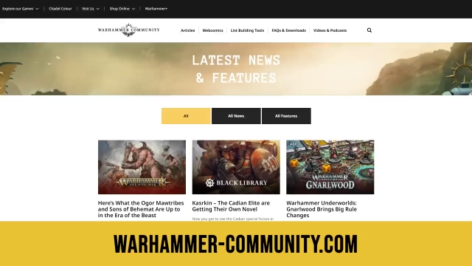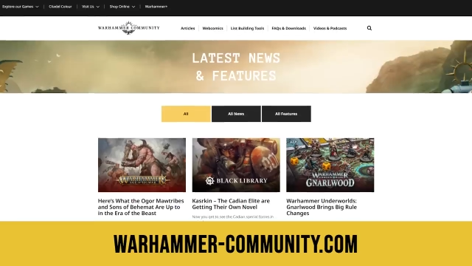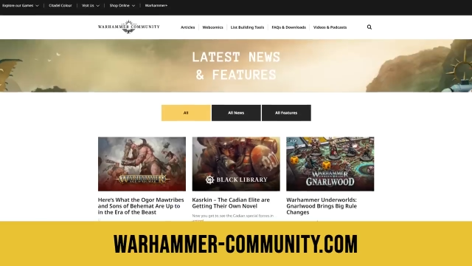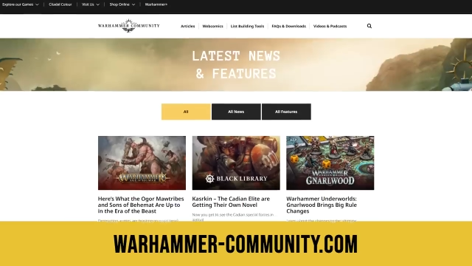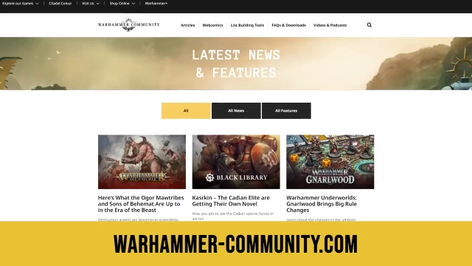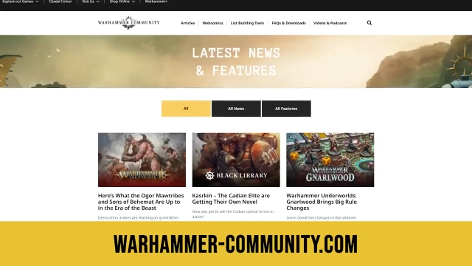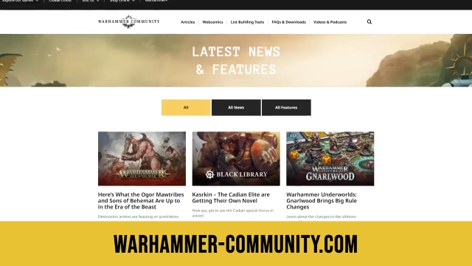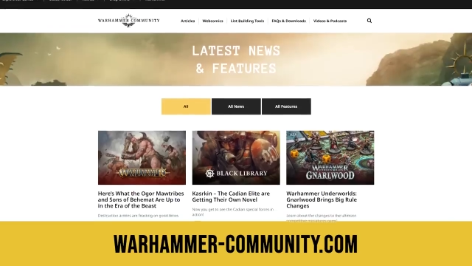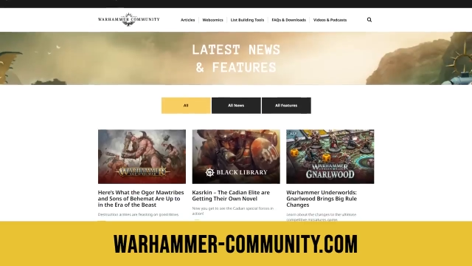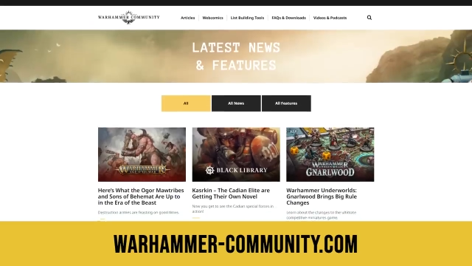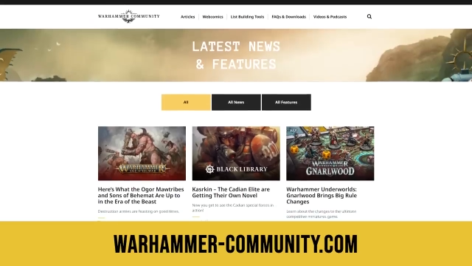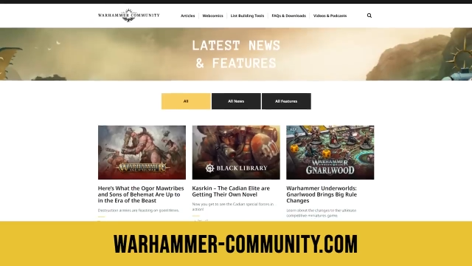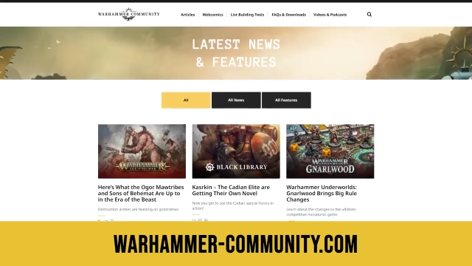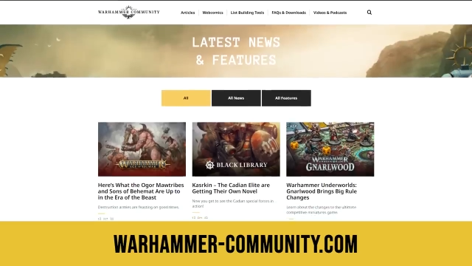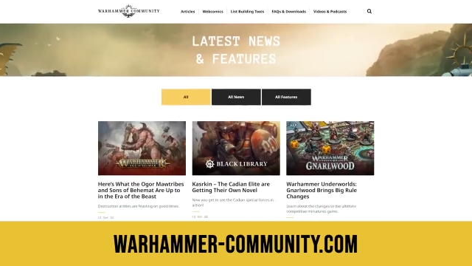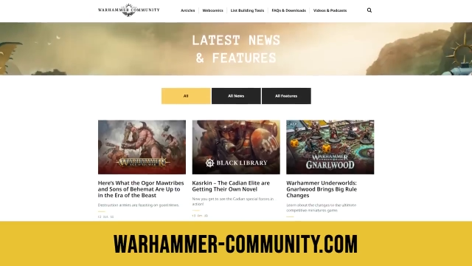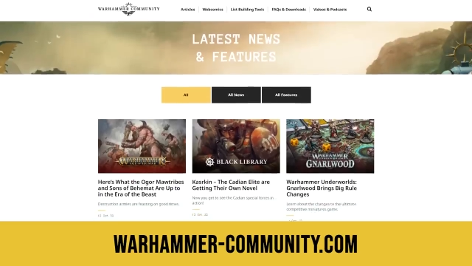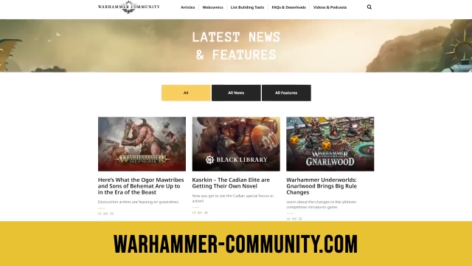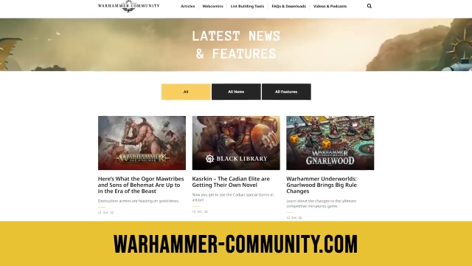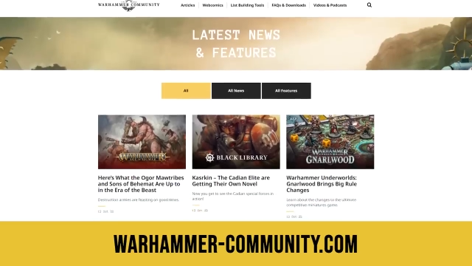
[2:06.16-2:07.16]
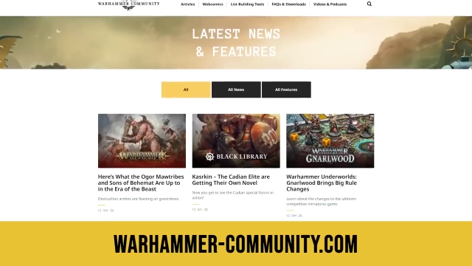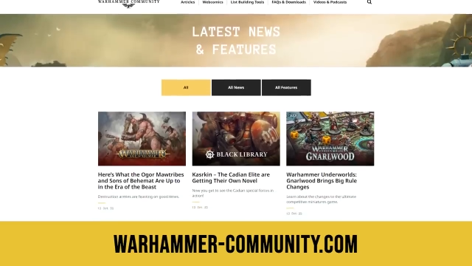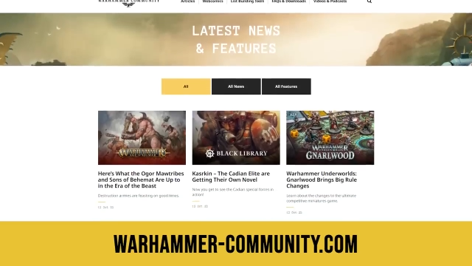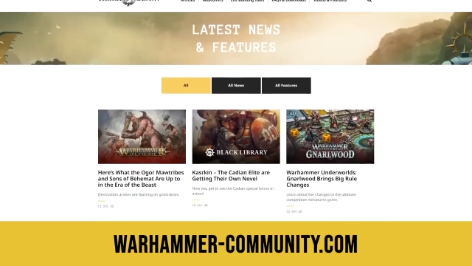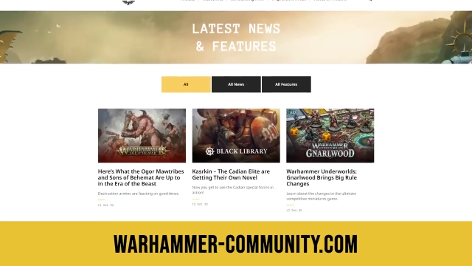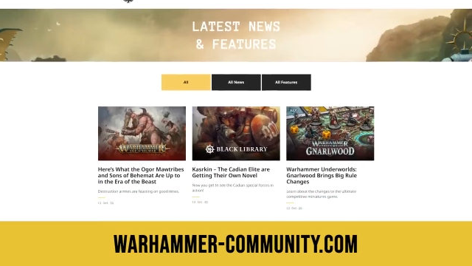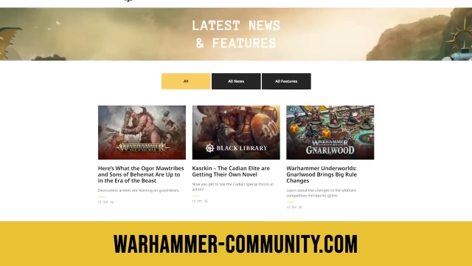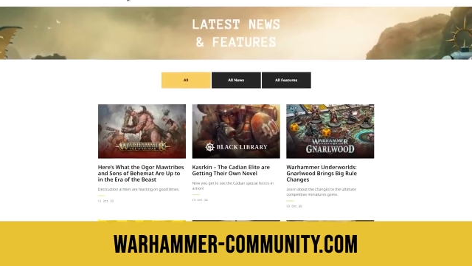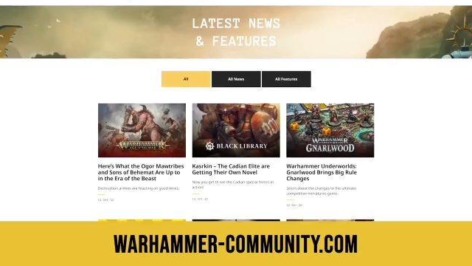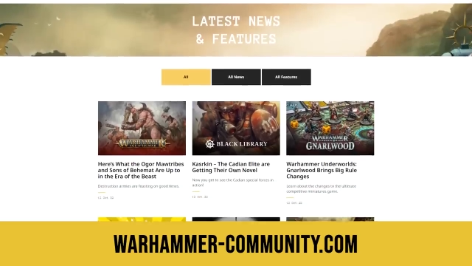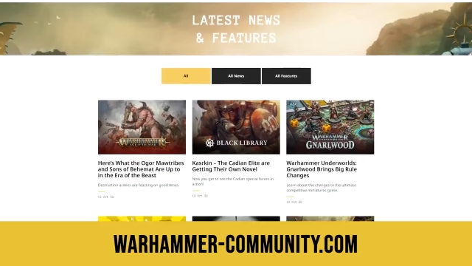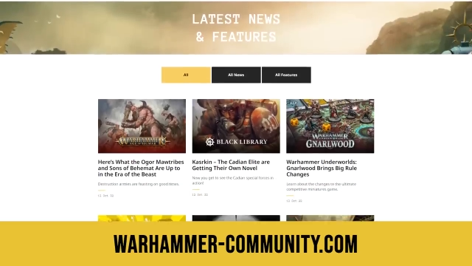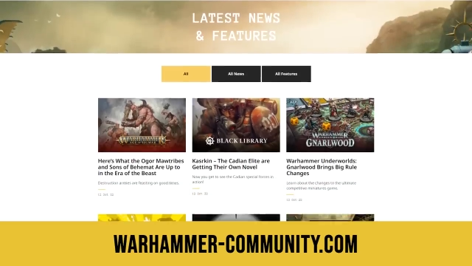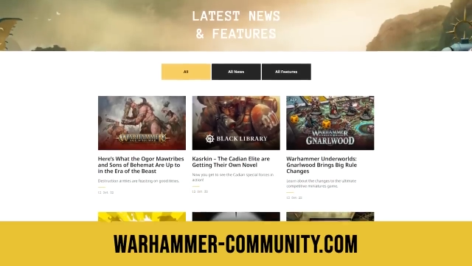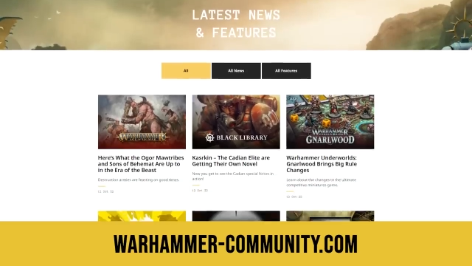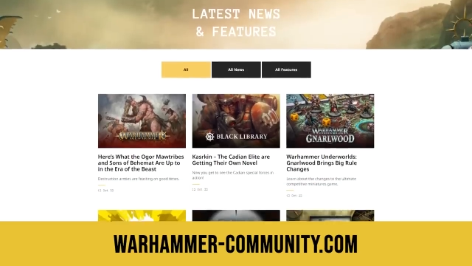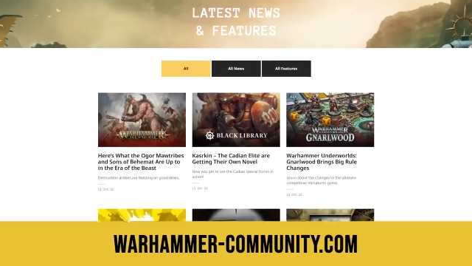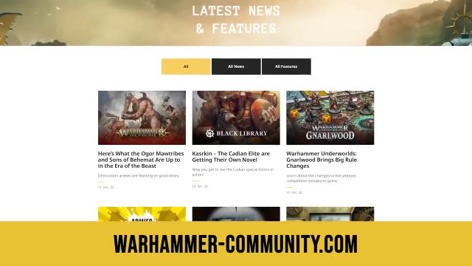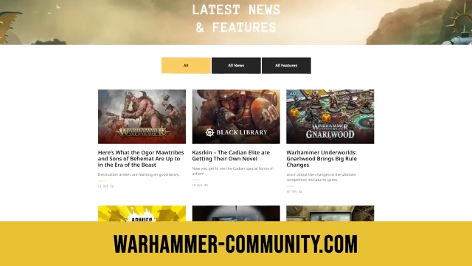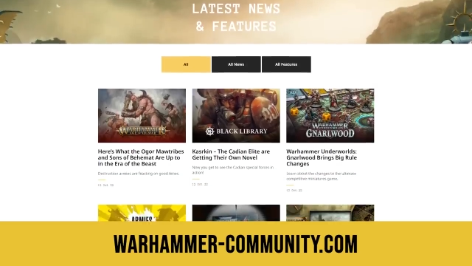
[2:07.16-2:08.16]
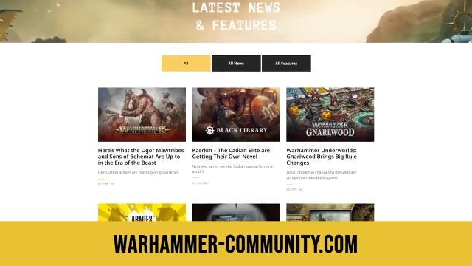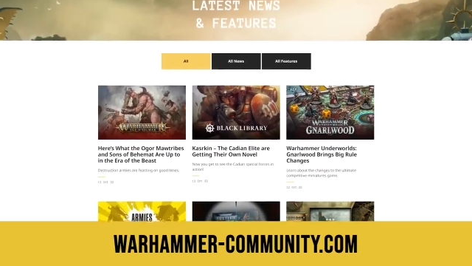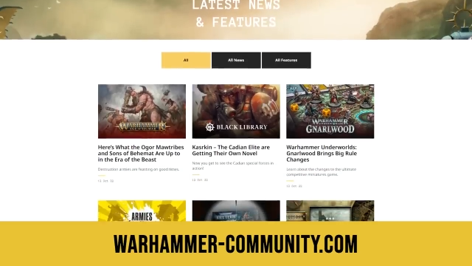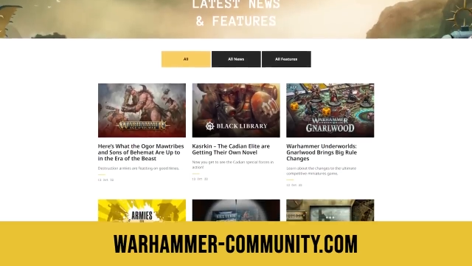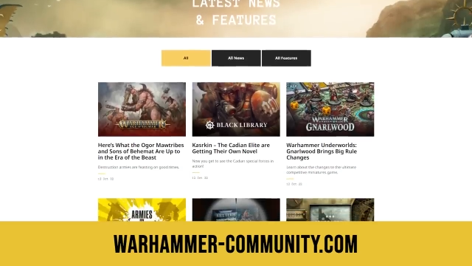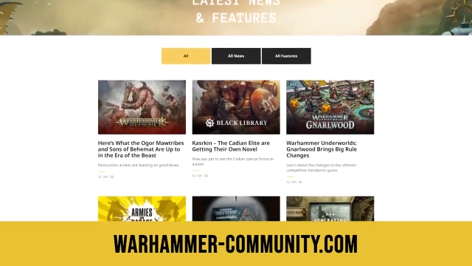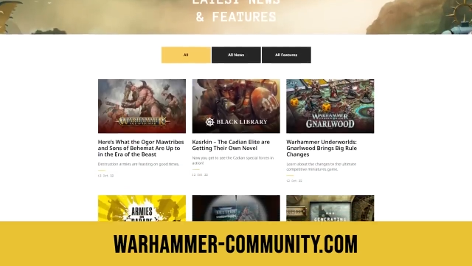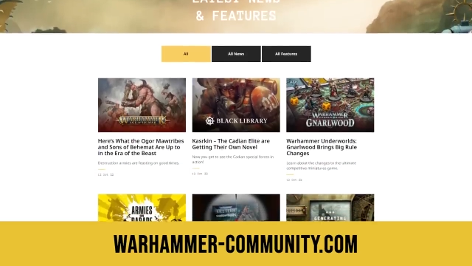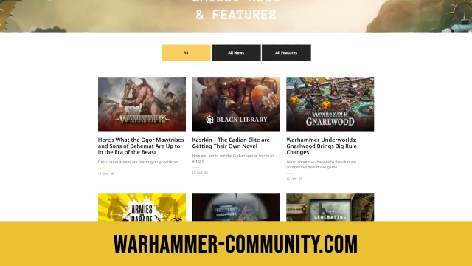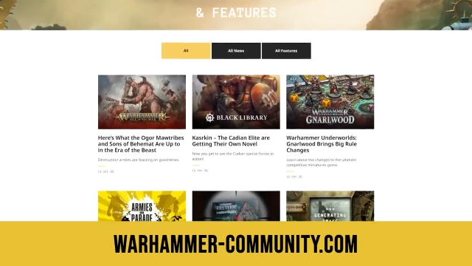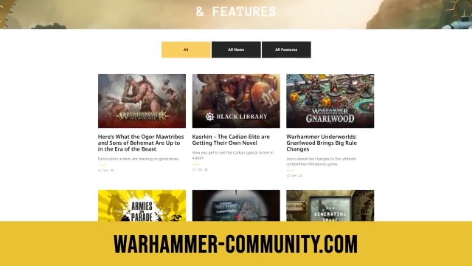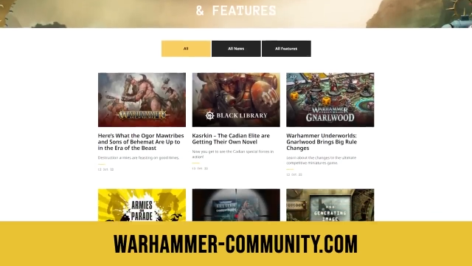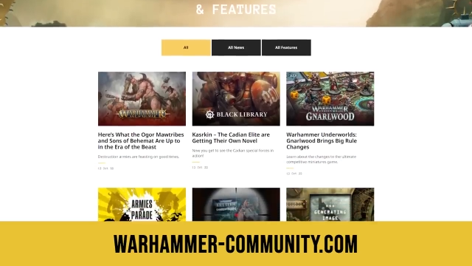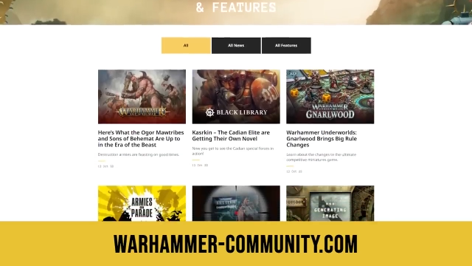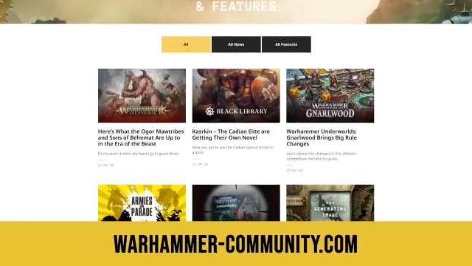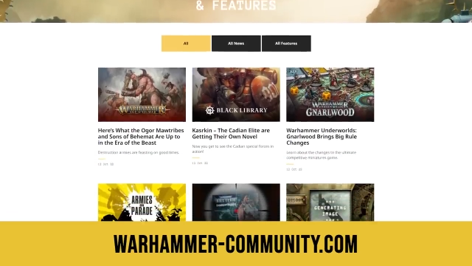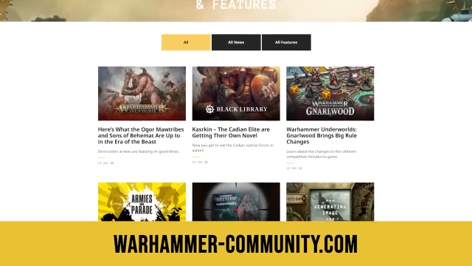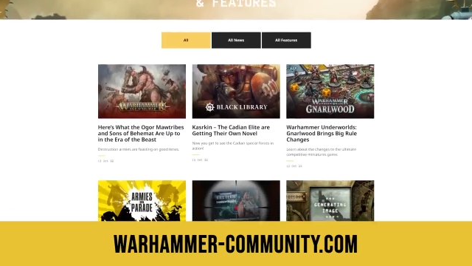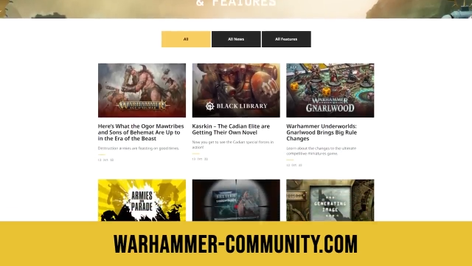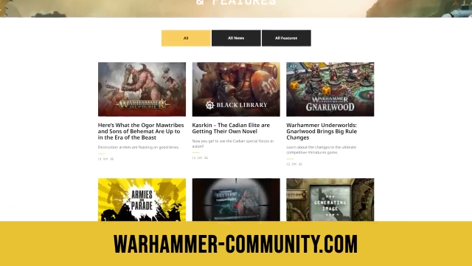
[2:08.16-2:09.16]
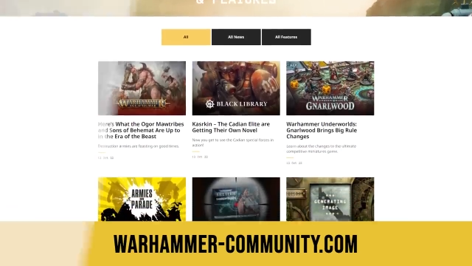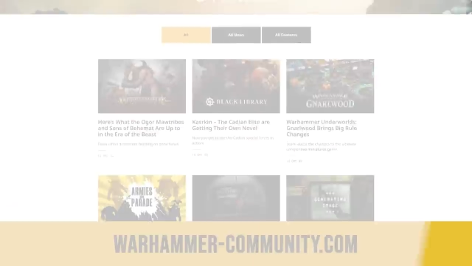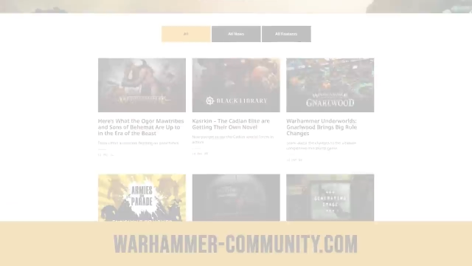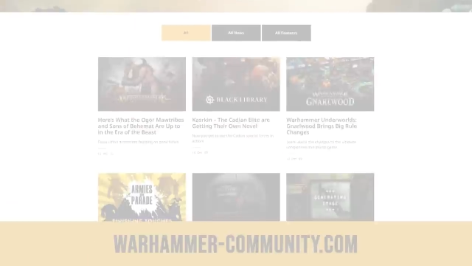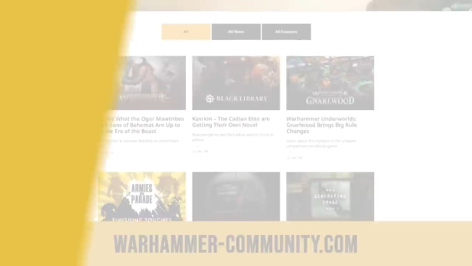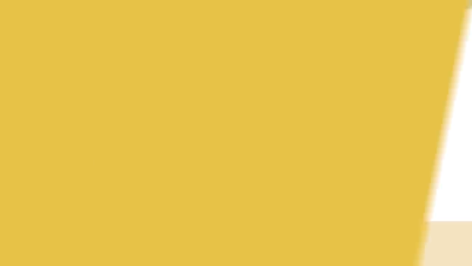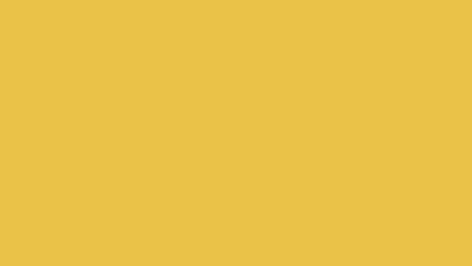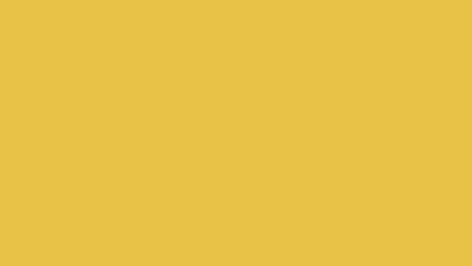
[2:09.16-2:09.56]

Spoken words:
No face is visible, so there are no lips to read.